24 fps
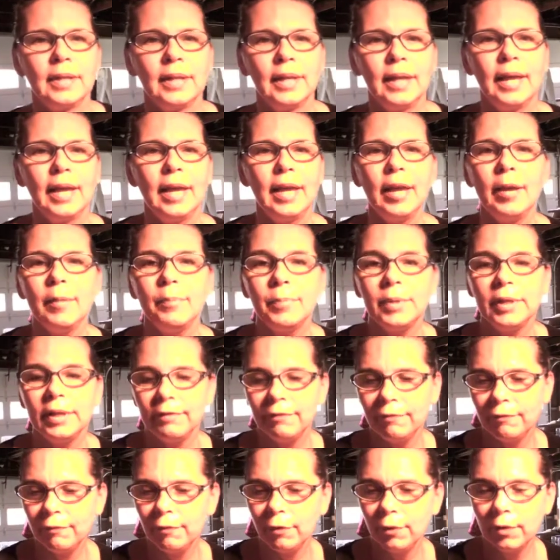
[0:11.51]
Happy
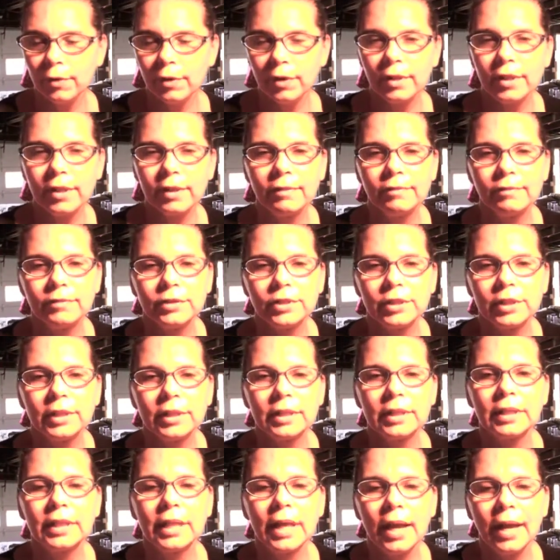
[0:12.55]
4th of
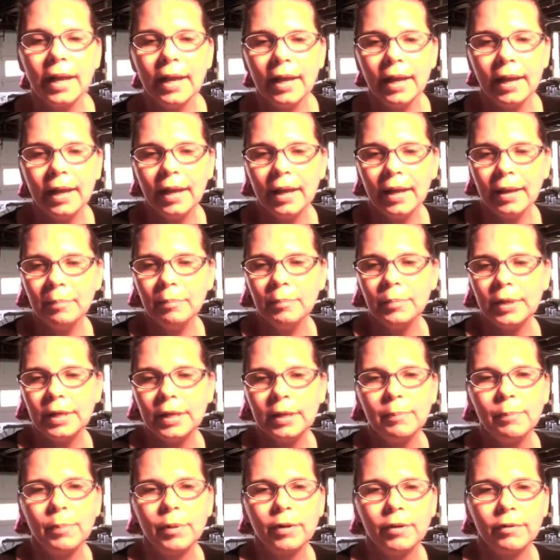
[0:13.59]
July,
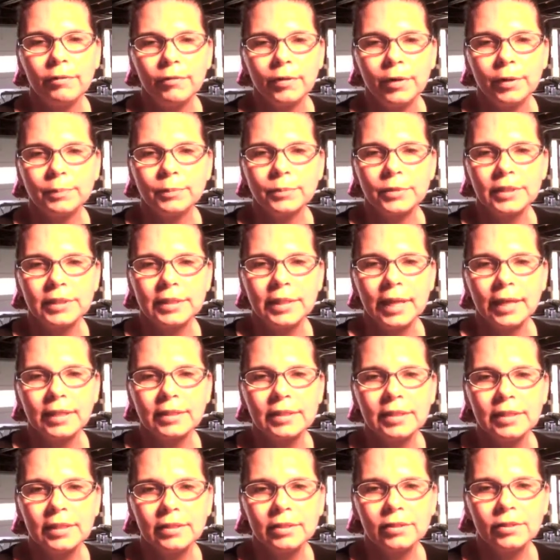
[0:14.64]
people, from
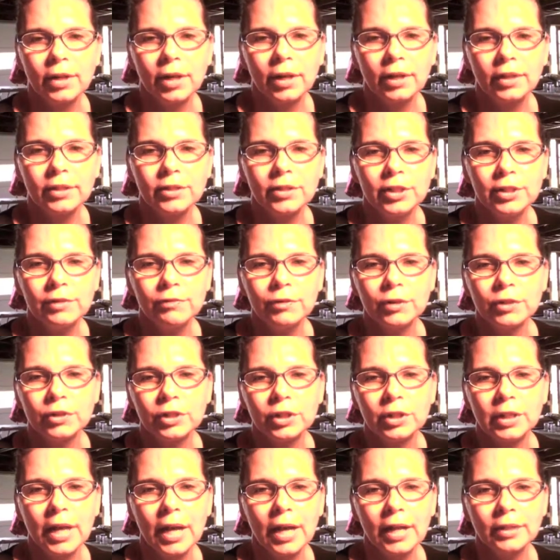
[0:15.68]
Sexy Astrology for
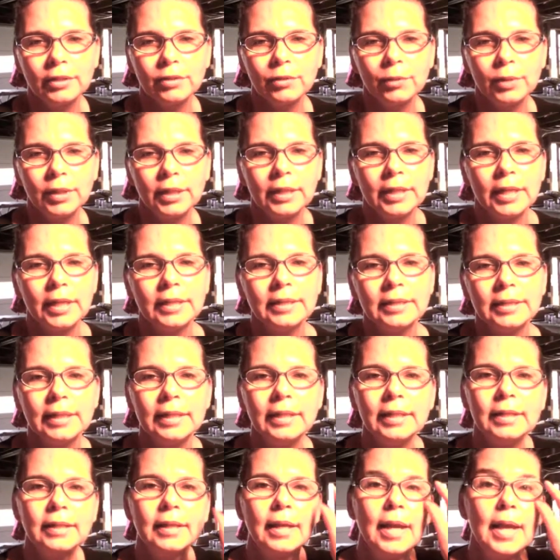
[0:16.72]
July
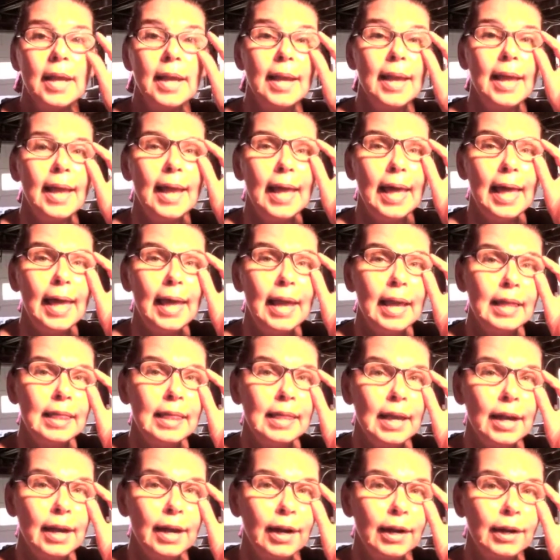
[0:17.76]
2019. Hey
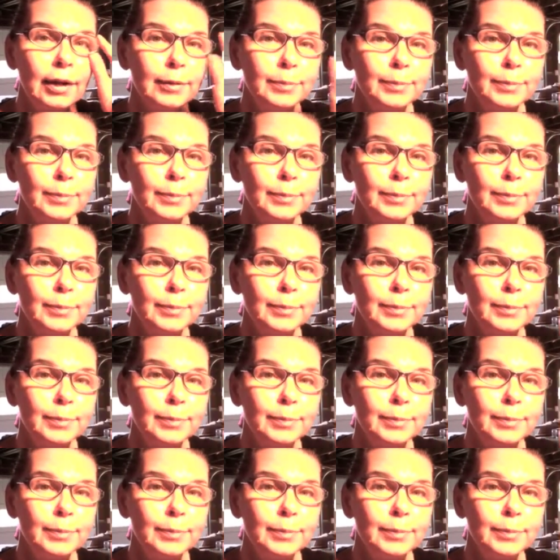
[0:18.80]
there.